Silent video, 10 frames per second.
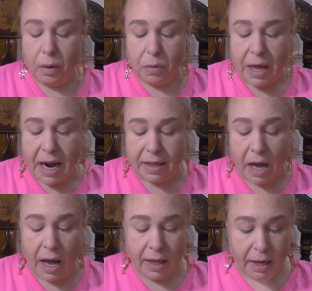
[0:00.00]
that had the
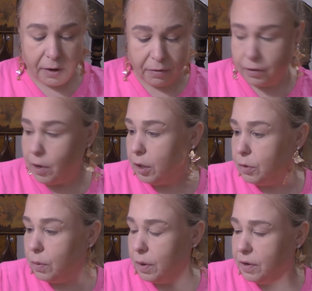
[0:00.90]
highlighters and
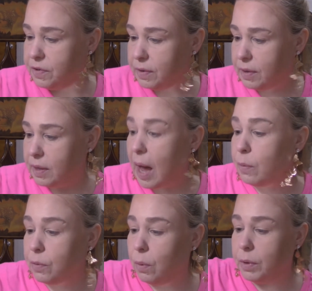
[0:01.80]
contours, and that
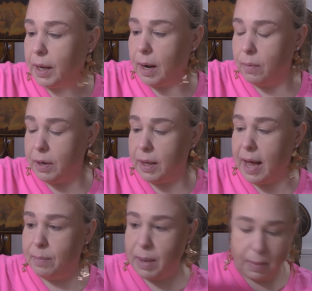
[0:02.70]
was old. I got rid of
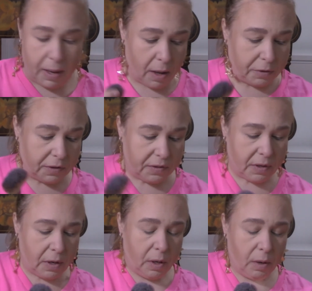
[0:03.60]
that. Maybe I'll just
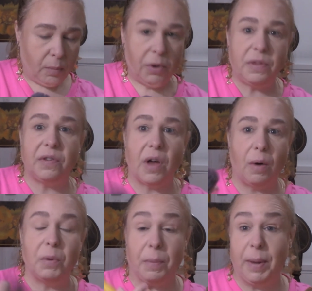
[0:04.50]
put this
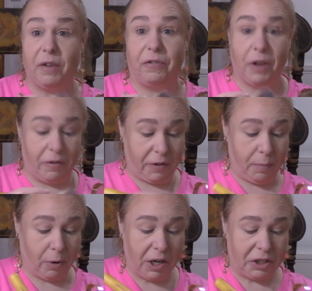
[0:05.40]
on with a big fluffy
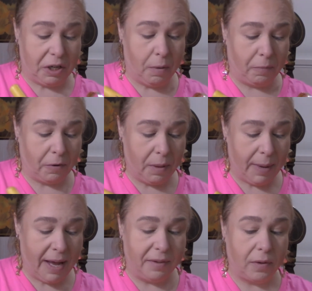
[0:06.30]
brush and hope for the
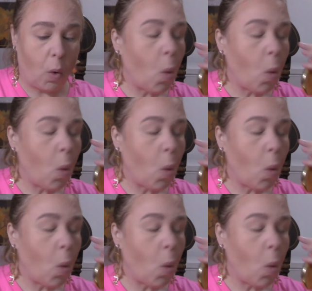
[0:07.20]
best.